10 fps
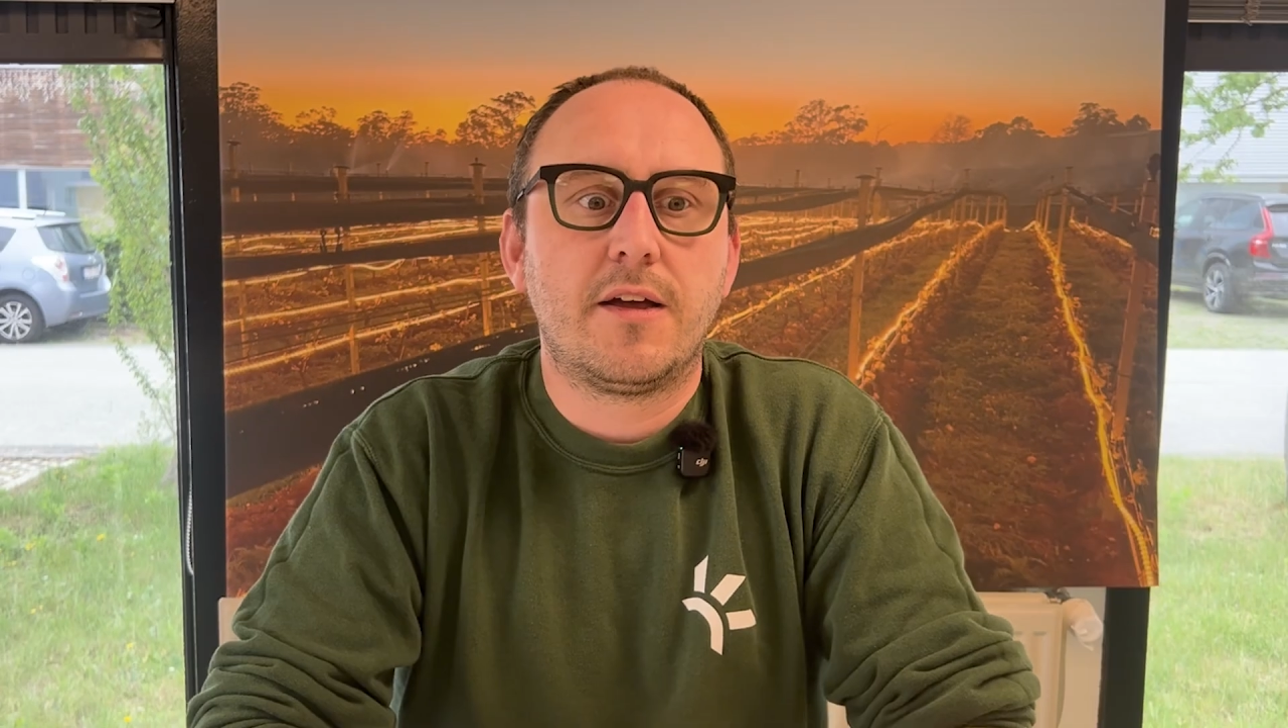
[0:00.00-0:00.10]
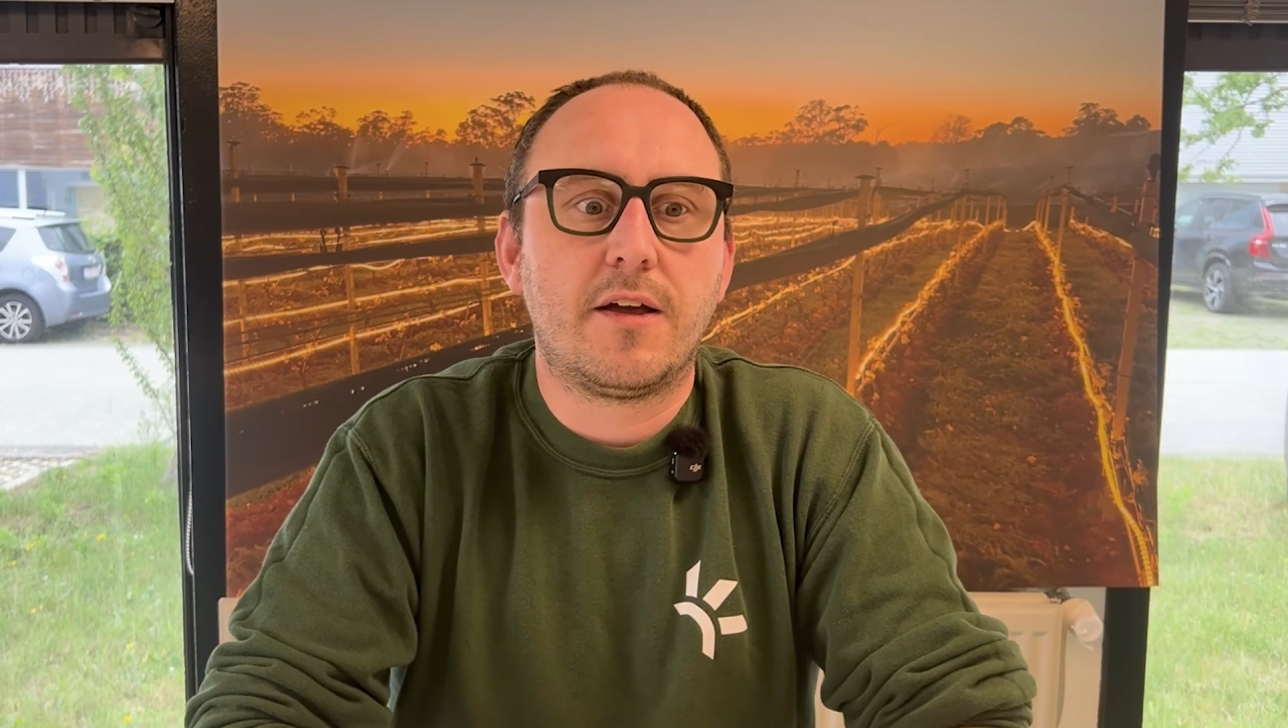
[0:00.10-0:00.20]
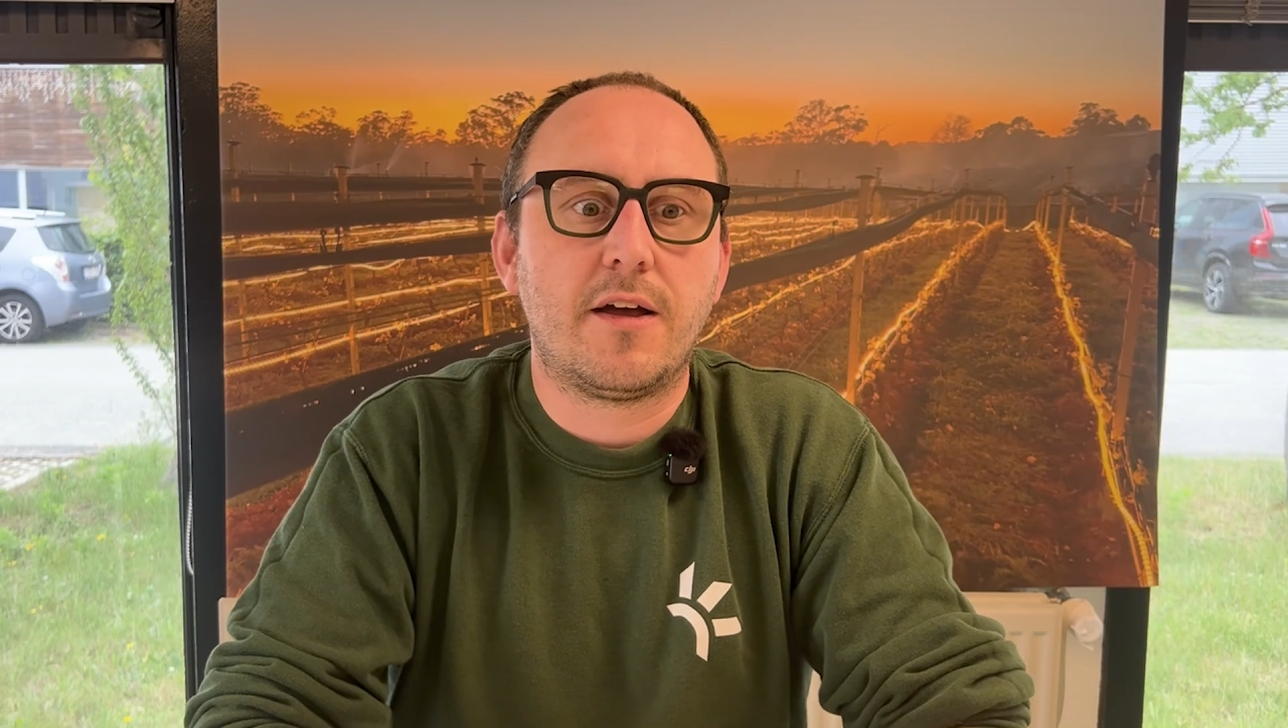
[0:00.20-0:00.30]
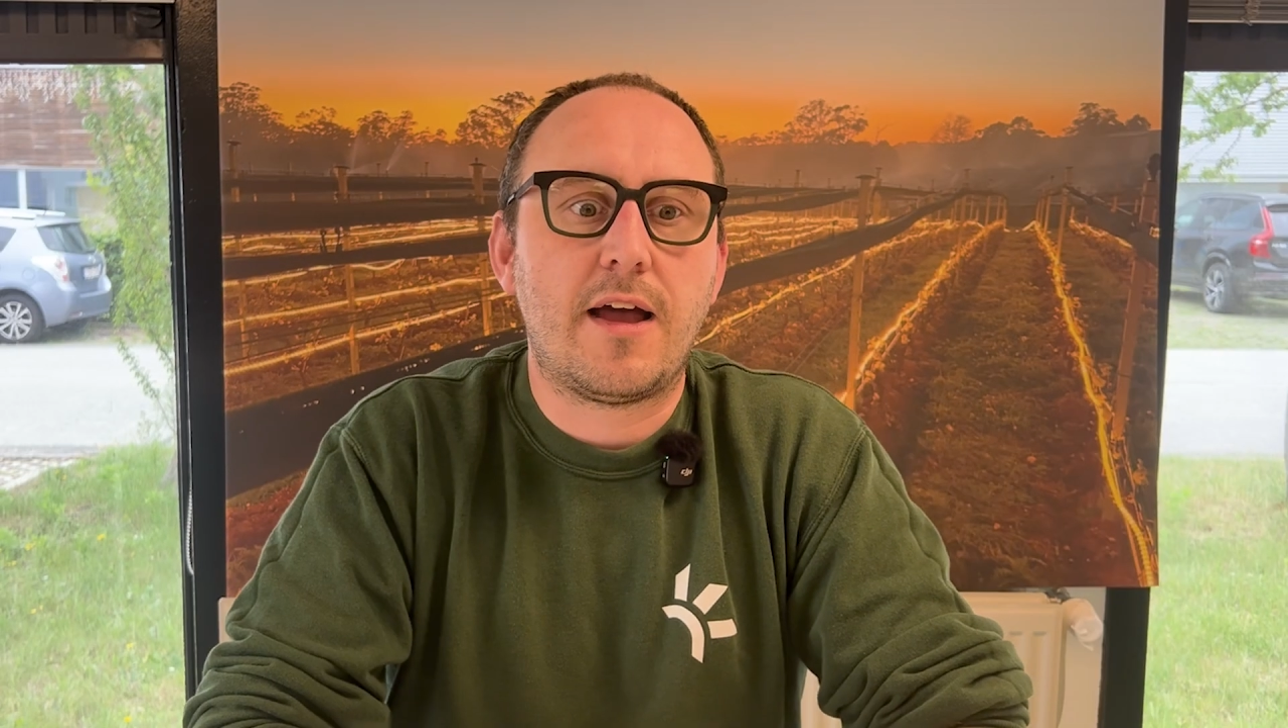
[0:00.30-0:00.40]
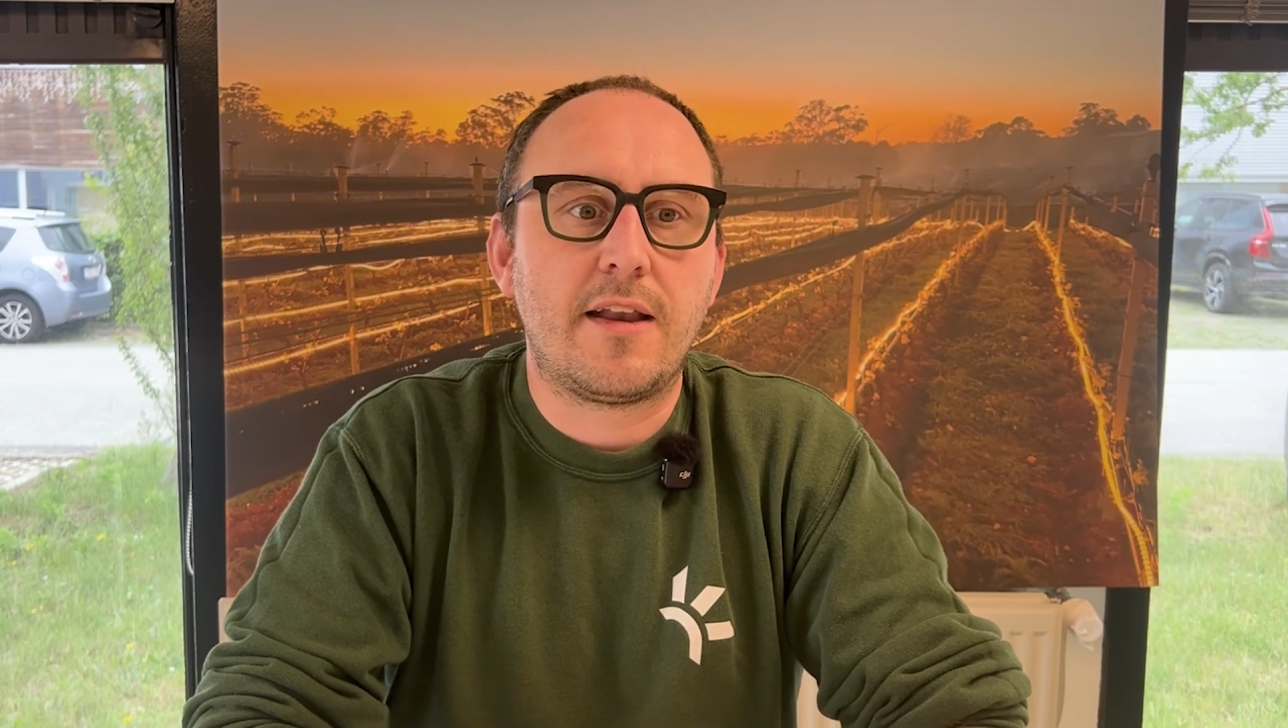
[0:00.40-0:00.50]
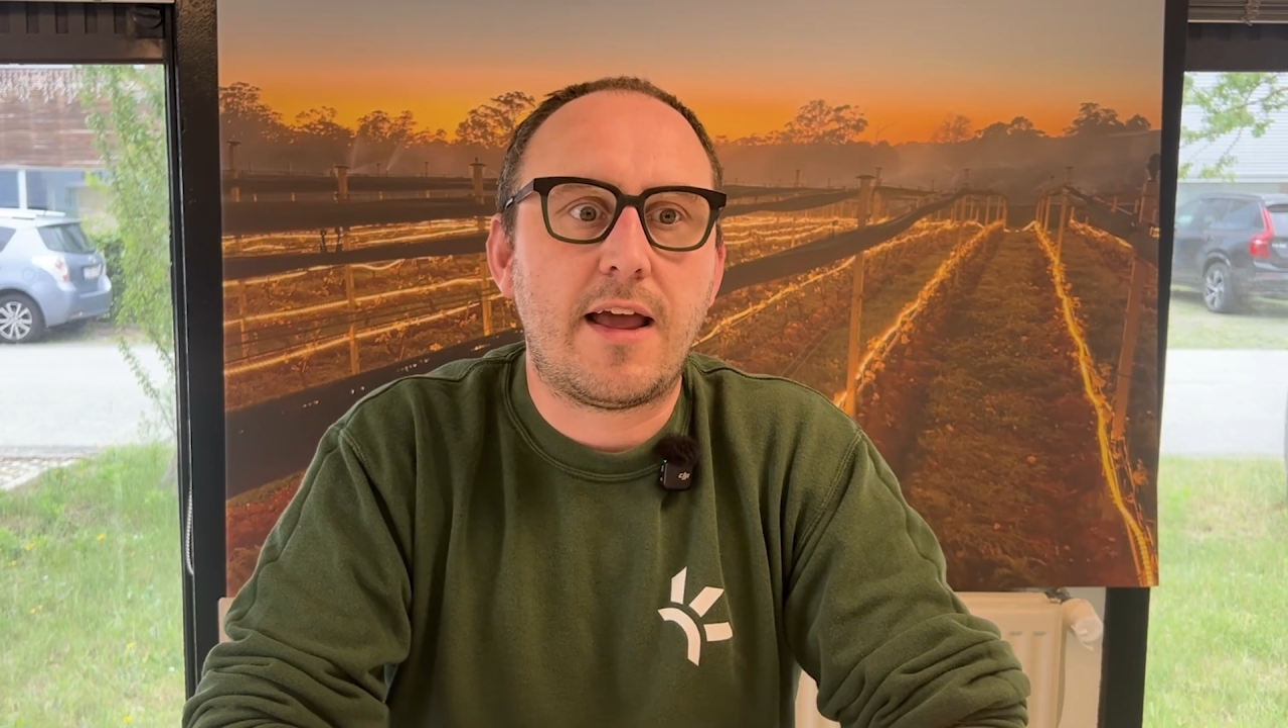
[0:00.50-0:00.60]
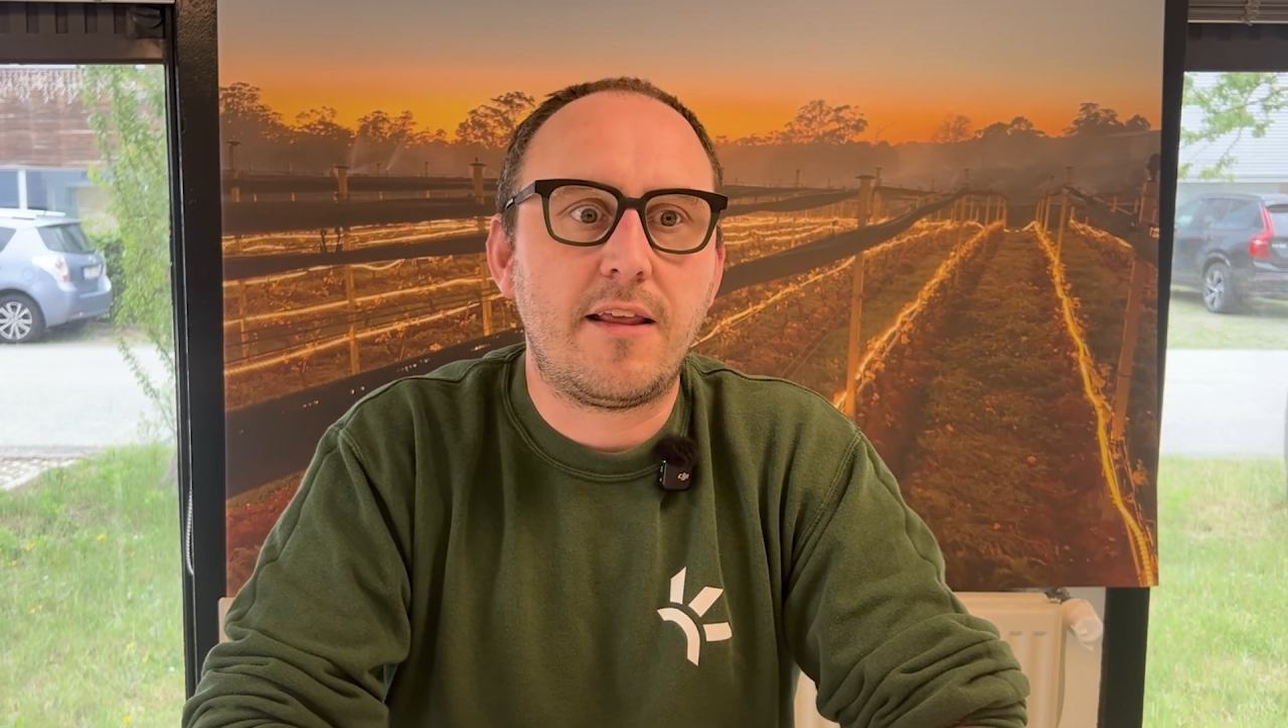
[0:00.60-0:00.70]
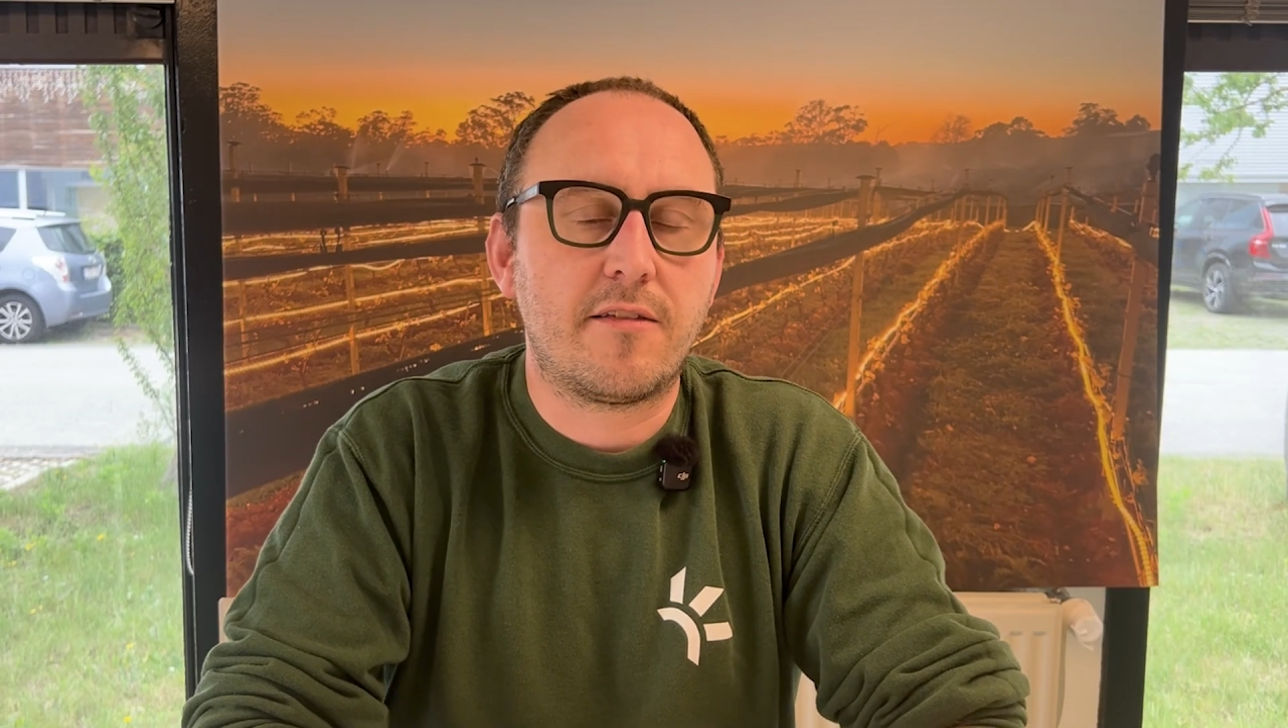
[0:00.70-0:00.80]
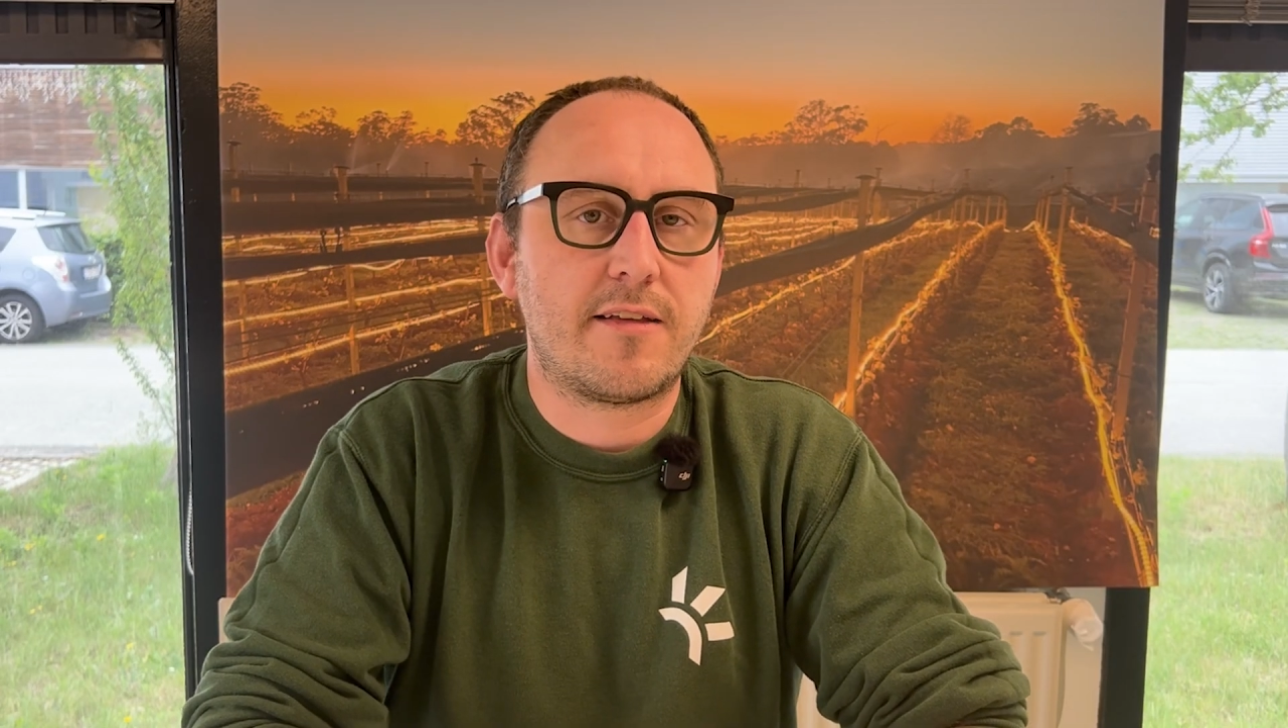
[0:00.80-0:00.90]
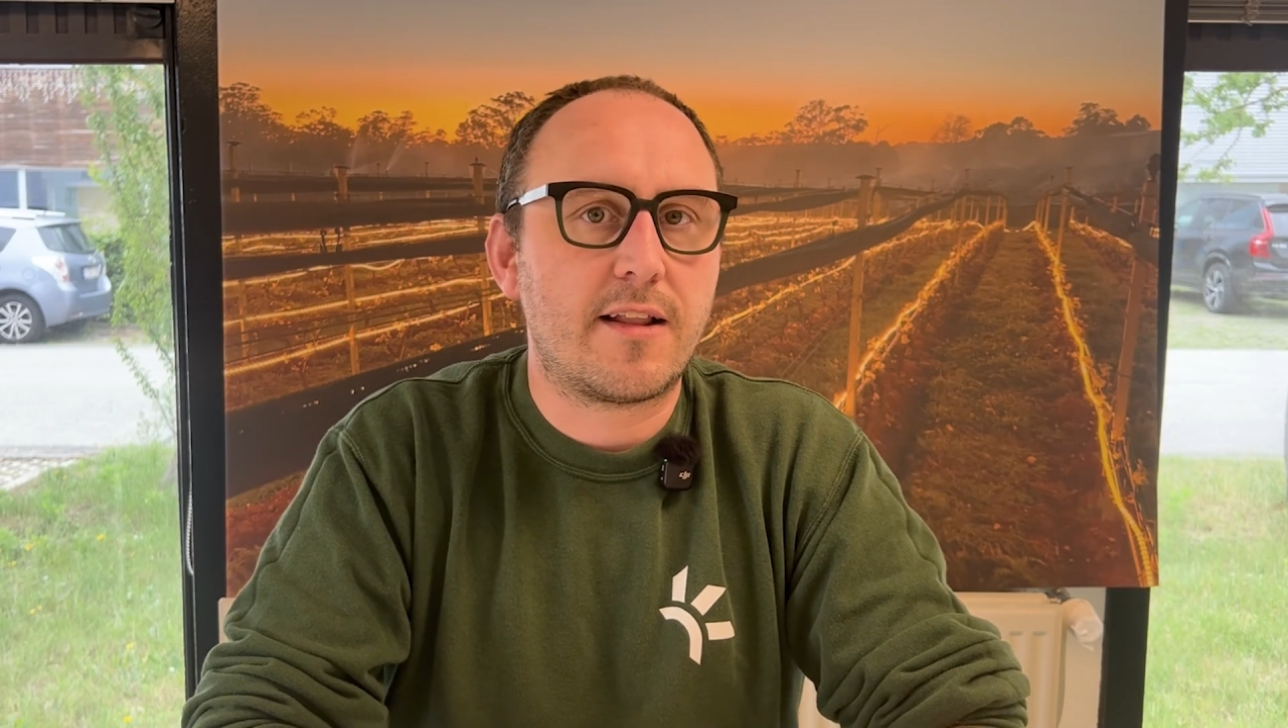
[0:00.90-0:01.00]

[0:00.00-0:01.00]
And then he said